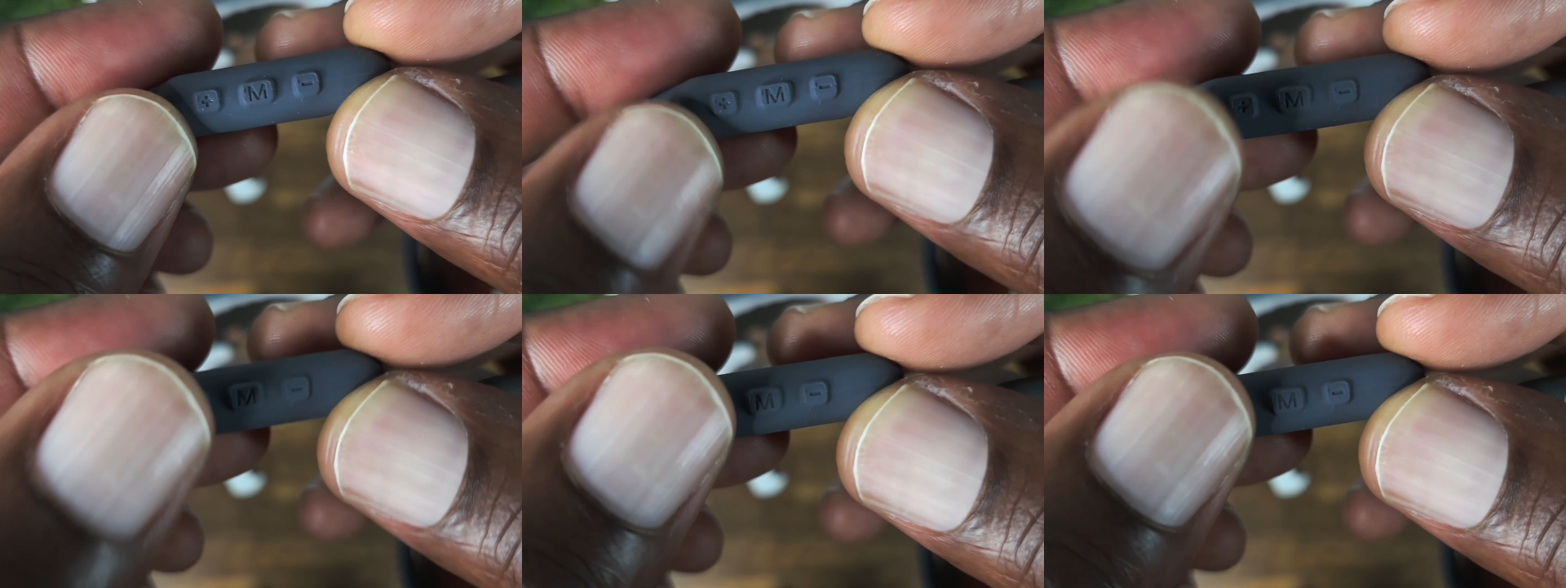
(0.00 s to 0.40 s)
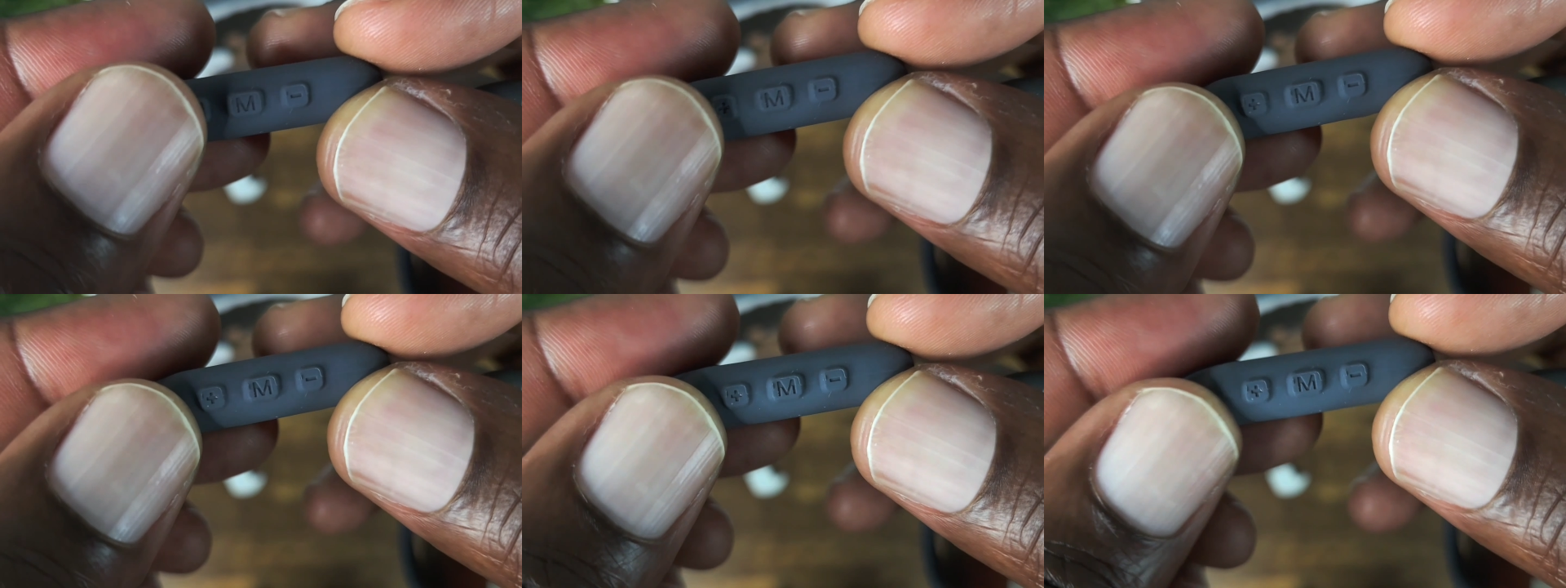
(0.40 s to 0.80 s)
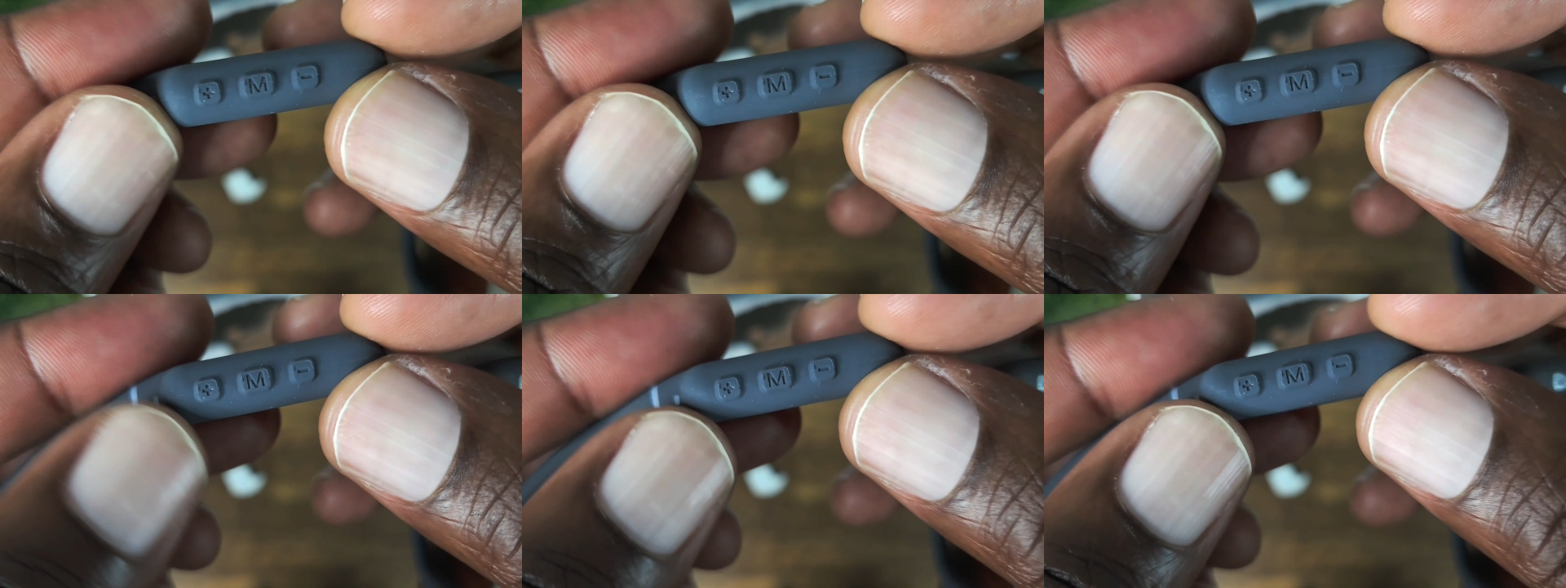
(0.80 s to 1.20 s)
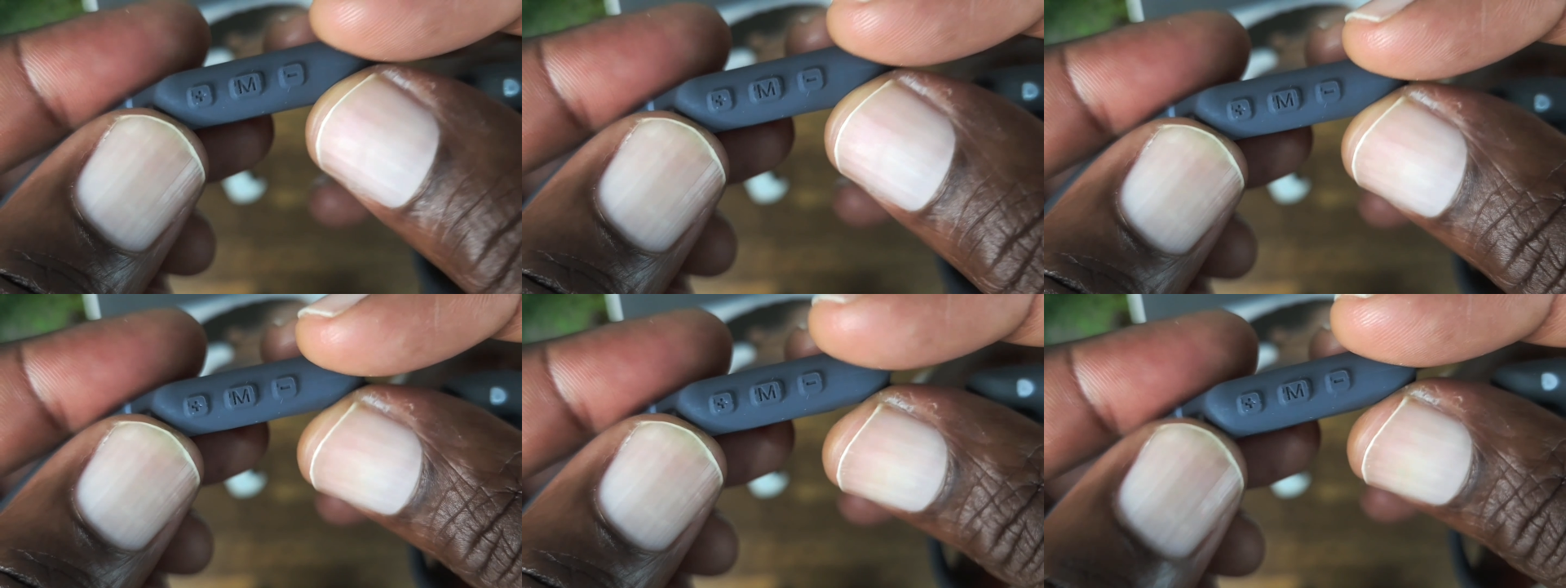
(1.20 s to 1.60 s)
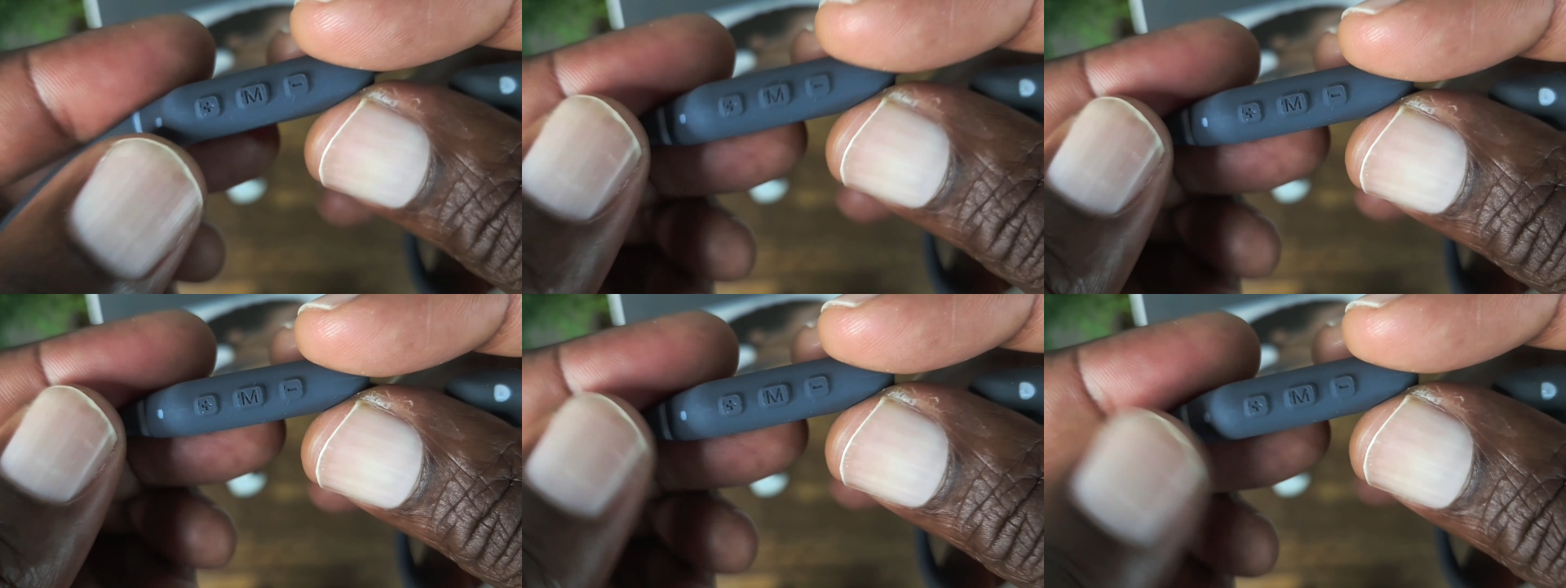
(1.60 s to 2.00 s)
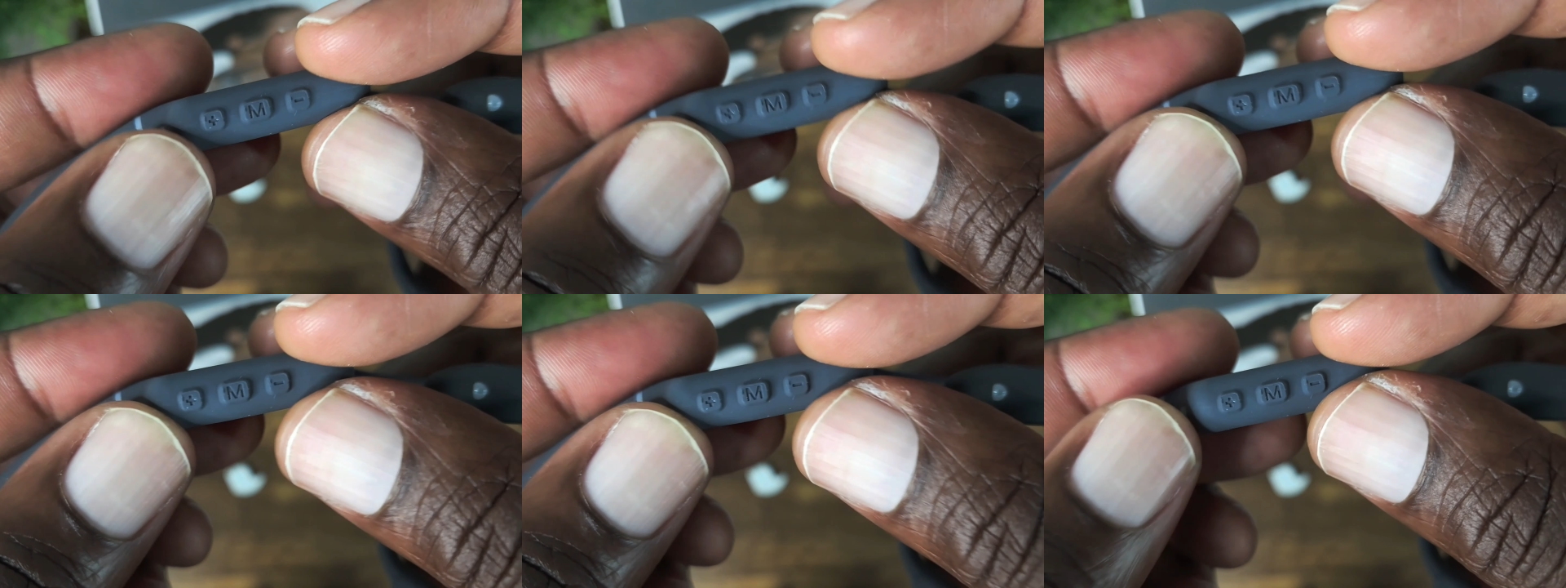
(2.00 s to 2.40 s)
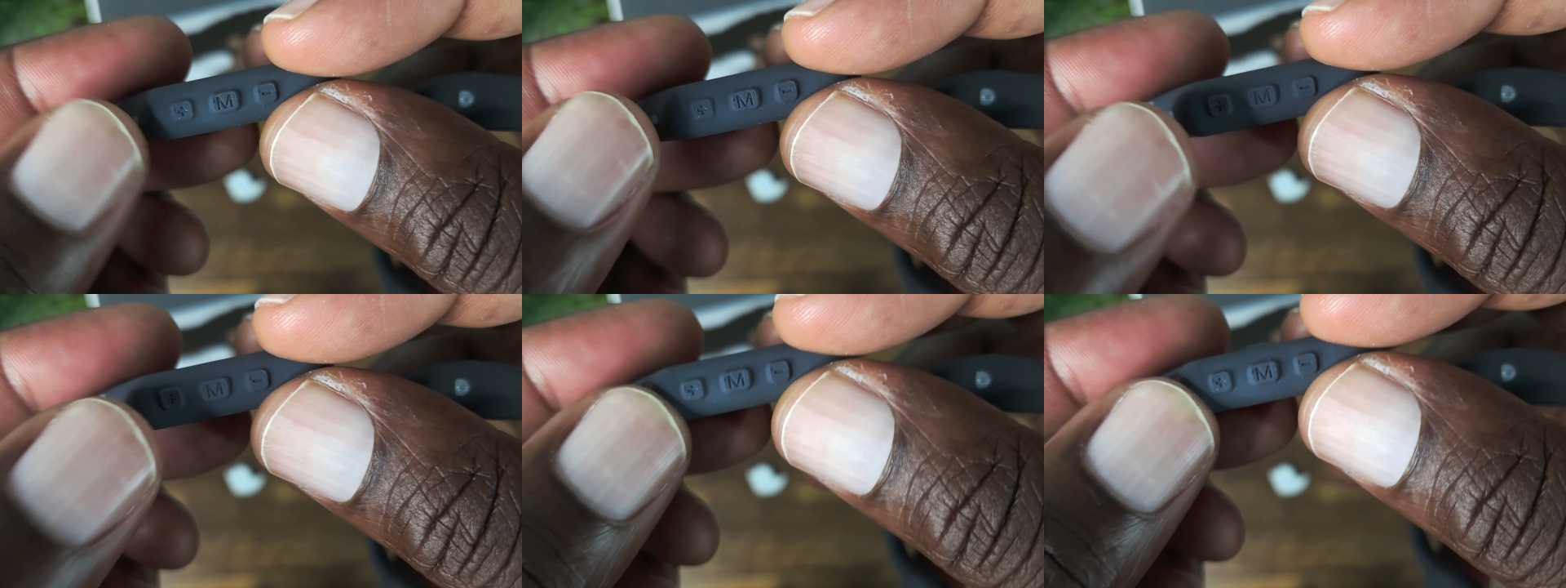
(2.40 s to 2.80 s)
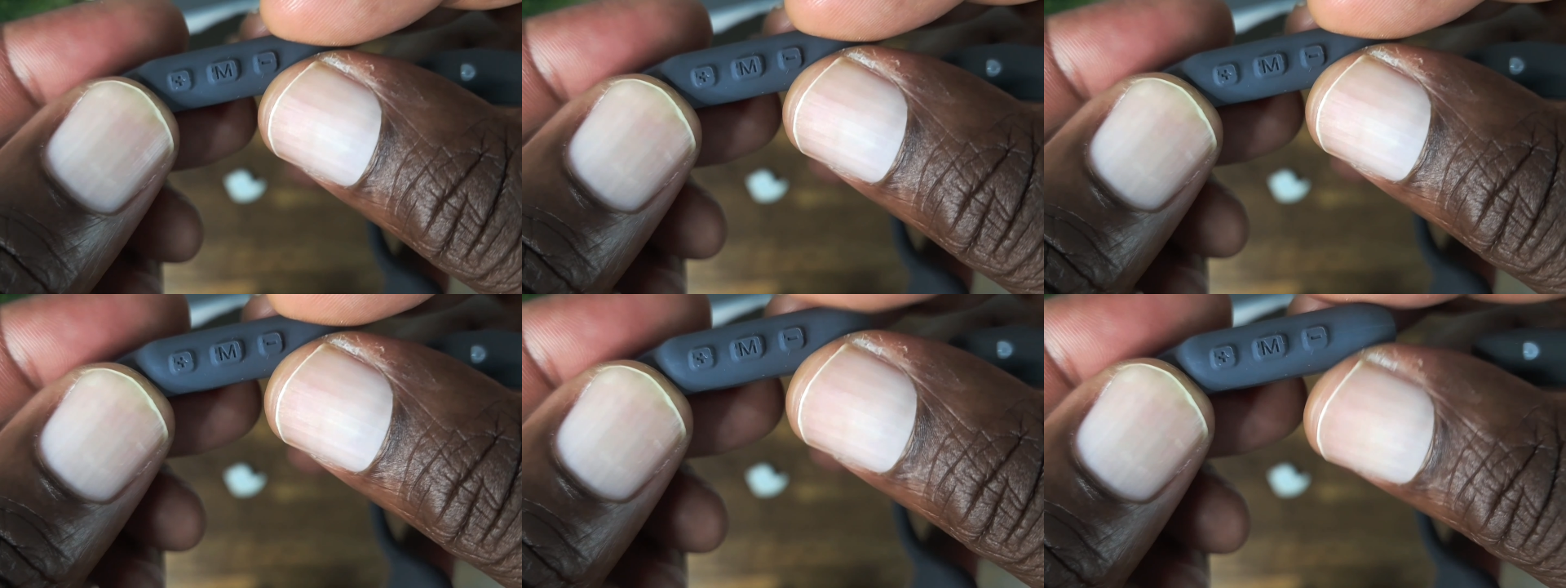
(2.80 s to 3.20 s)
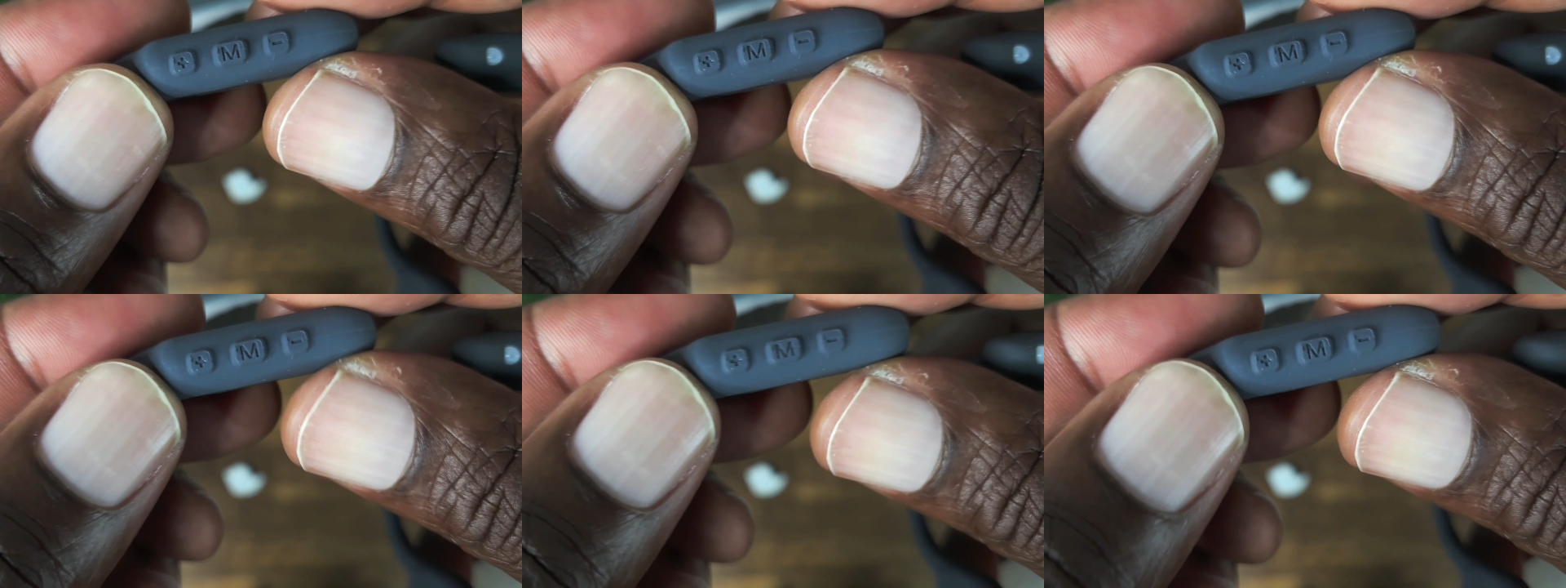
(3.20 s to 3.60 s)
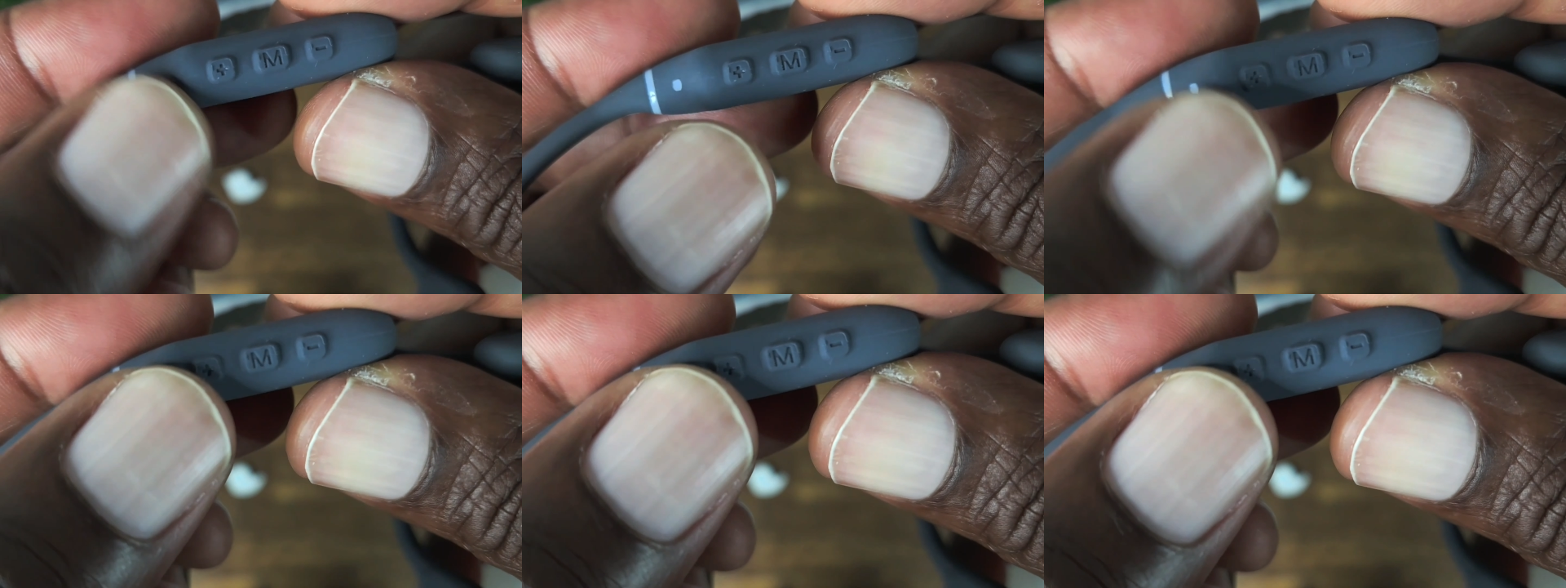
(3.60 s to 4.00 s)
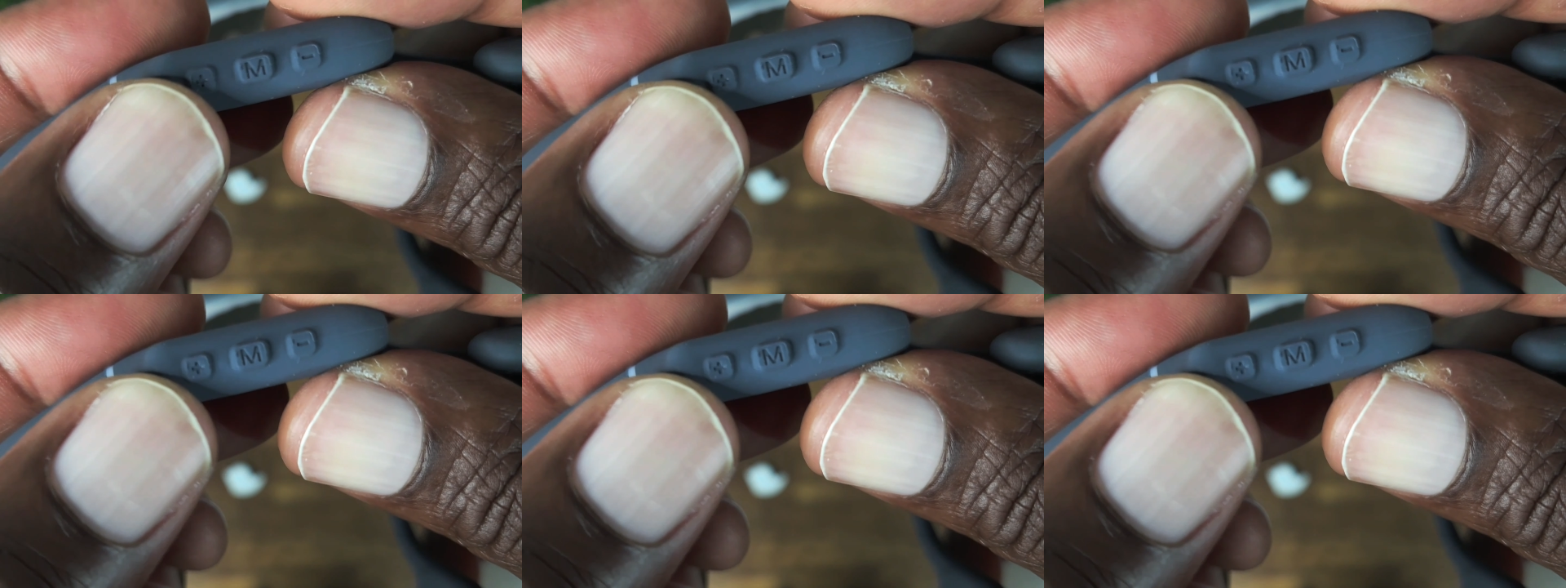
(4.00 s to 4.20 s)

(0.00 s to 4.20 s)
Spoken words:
[unreadable: no face in view]